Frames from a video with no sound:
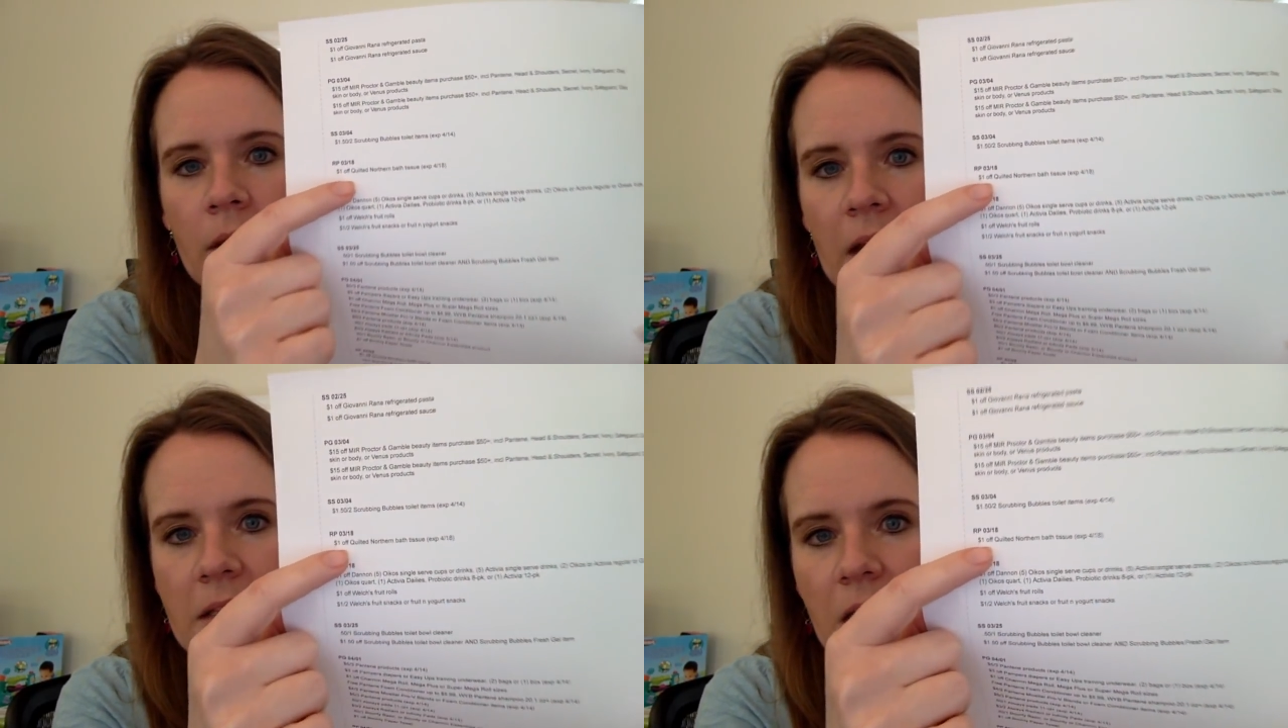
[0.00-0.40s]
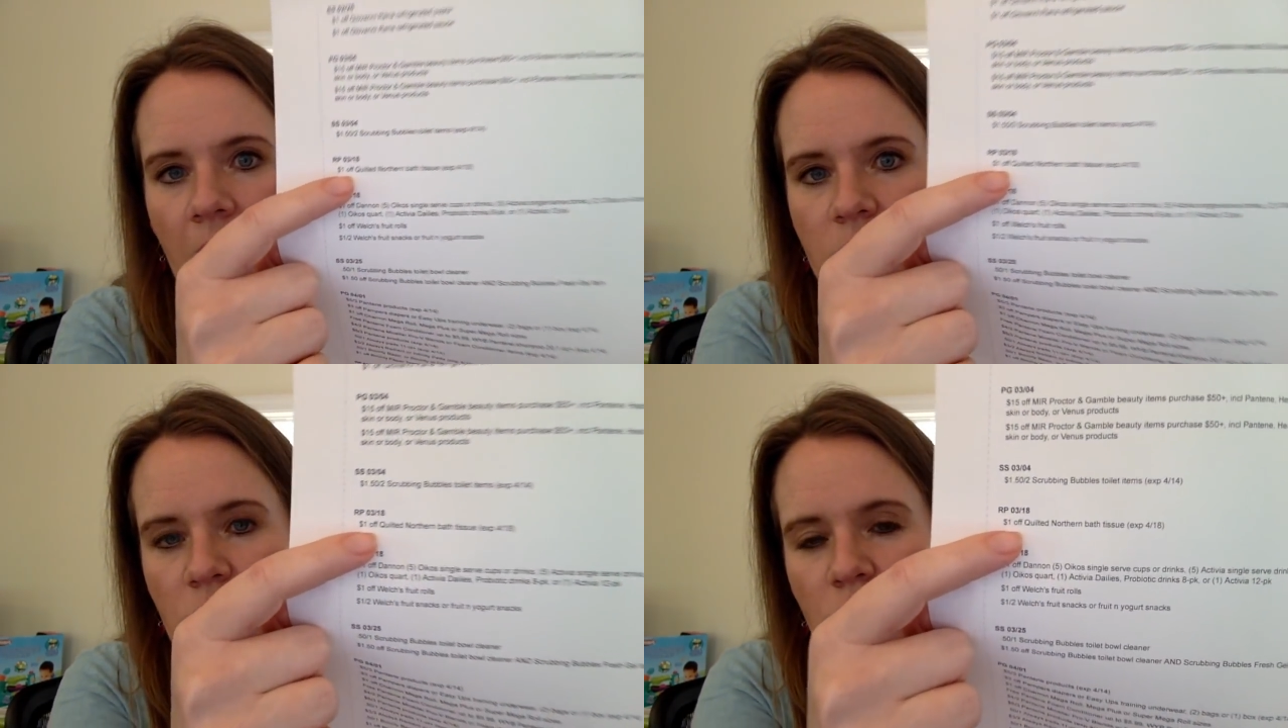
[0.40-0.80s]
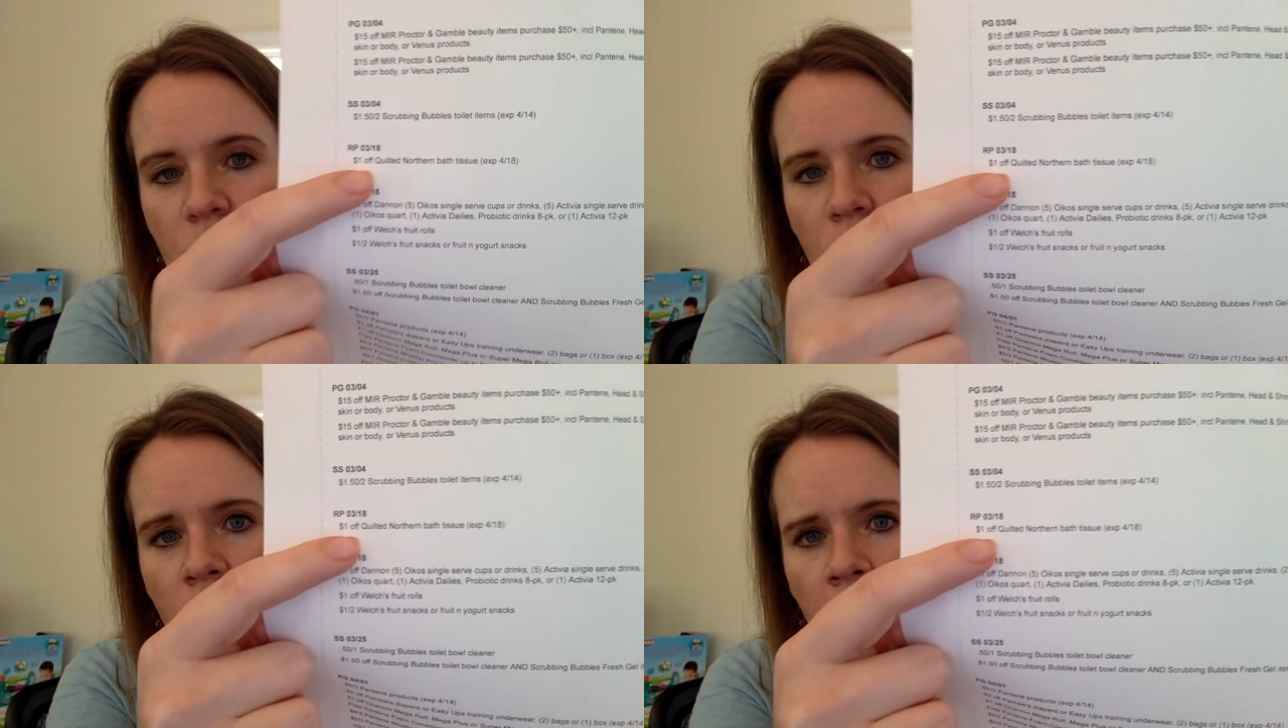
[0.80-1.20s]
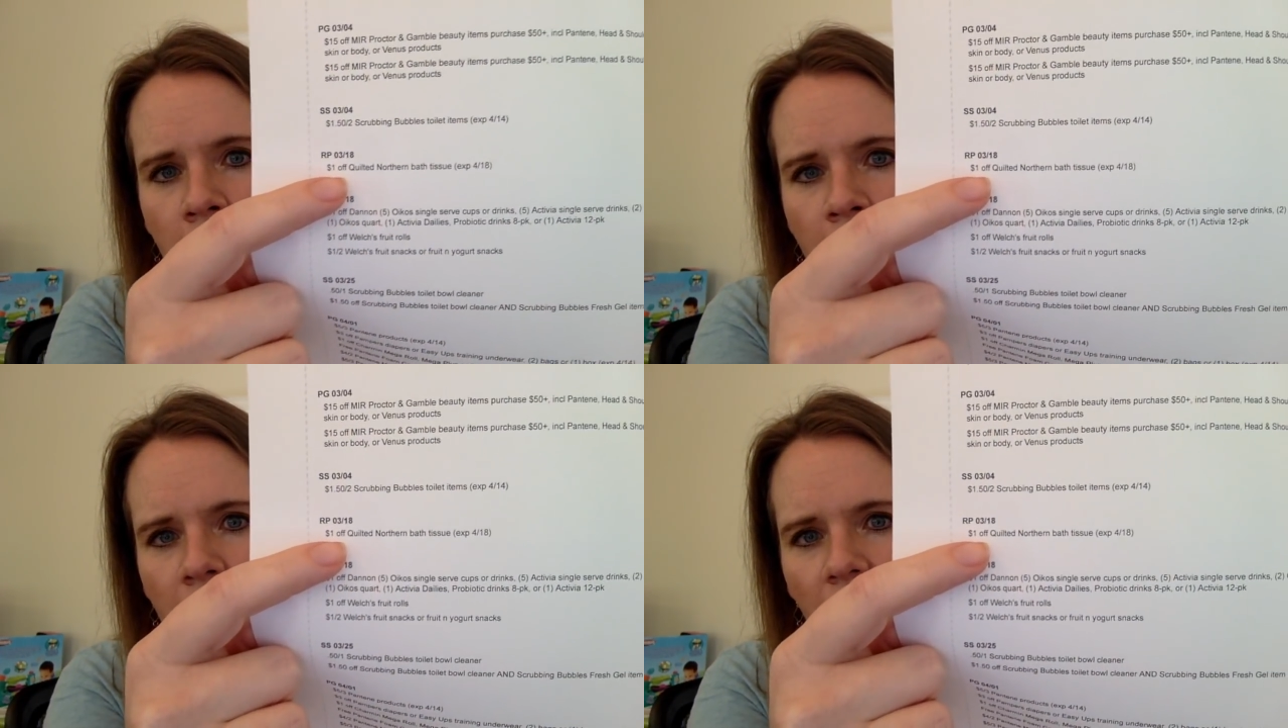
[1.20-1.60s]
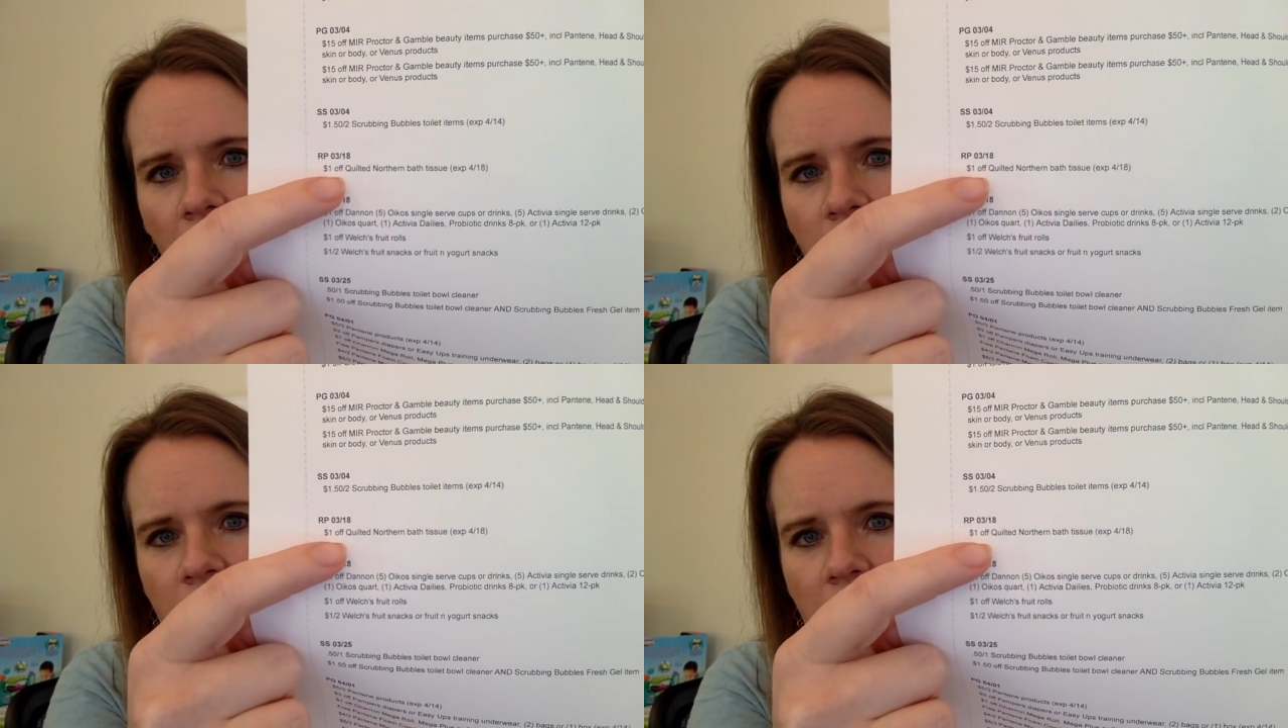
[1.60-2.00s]
let's cut two
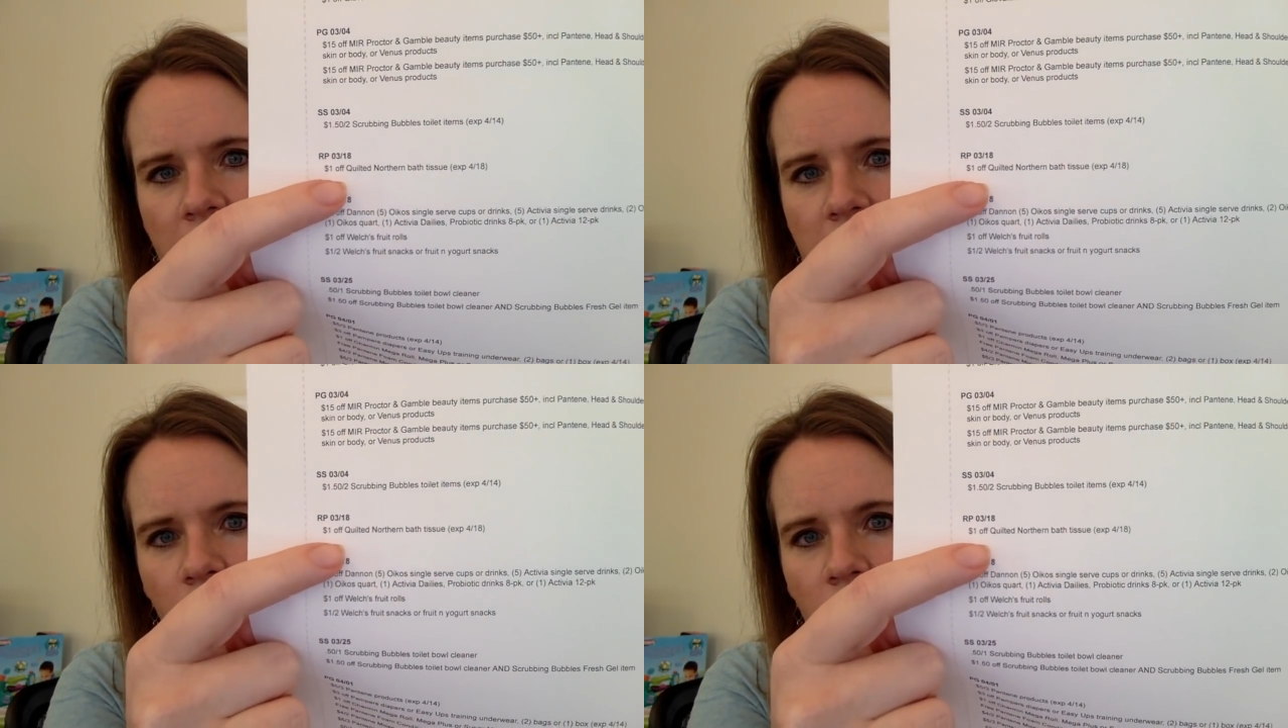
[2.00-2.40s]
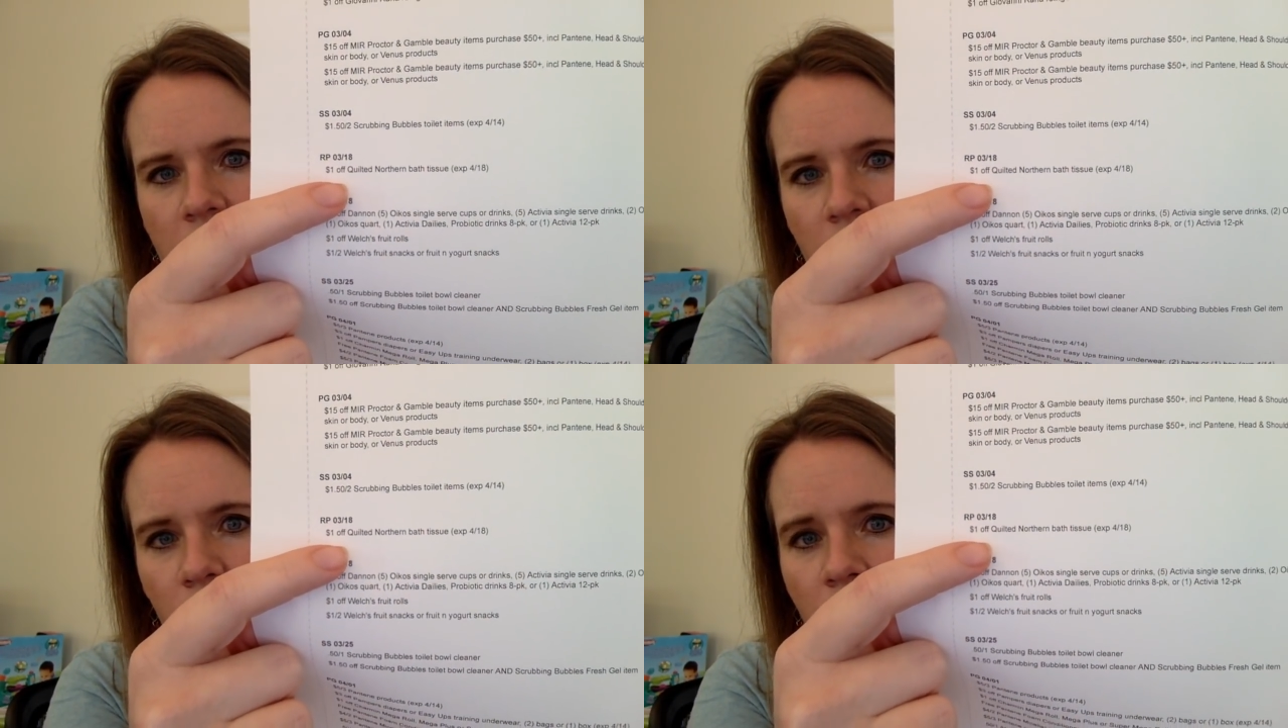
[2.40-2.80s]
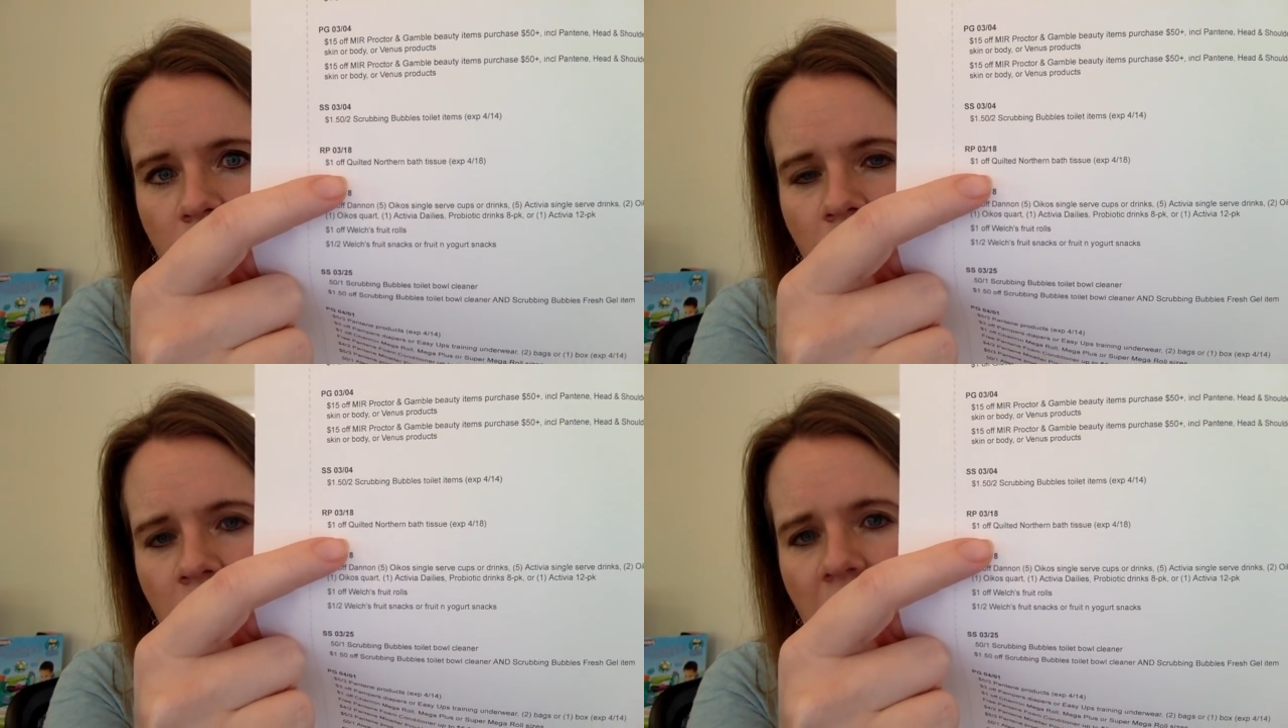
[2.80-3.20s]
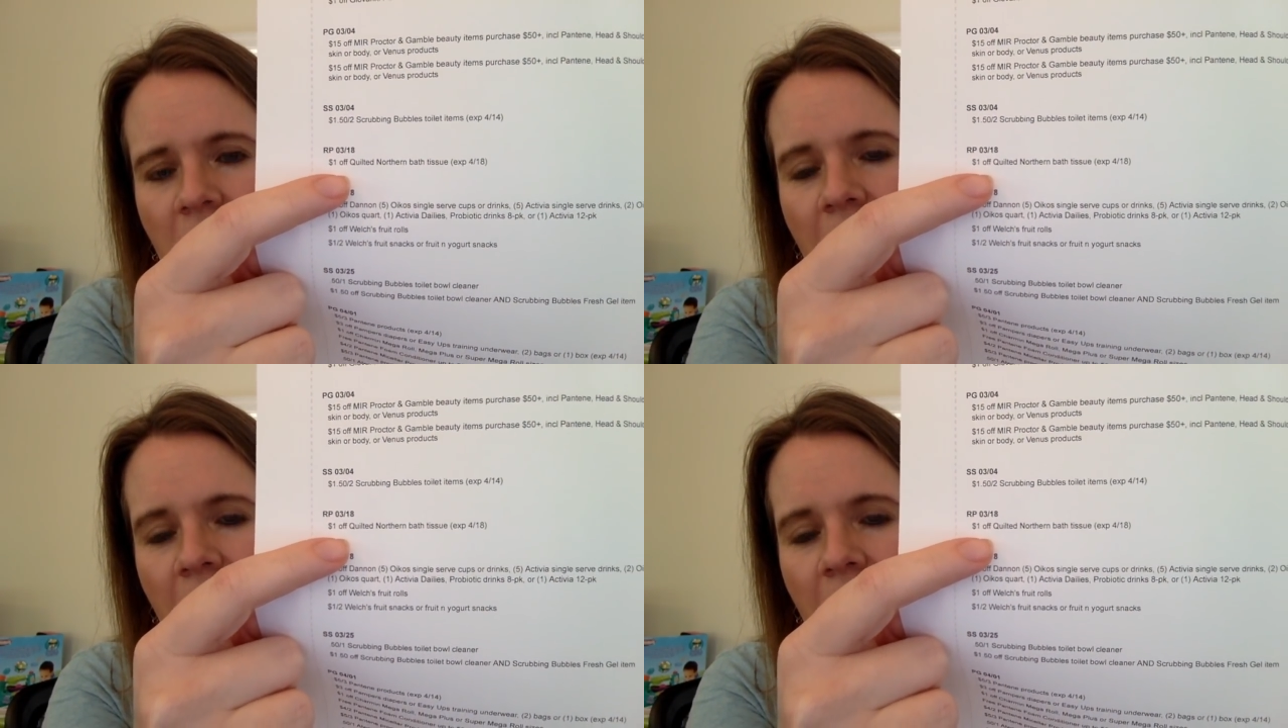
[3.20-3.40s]
of this quilted northern.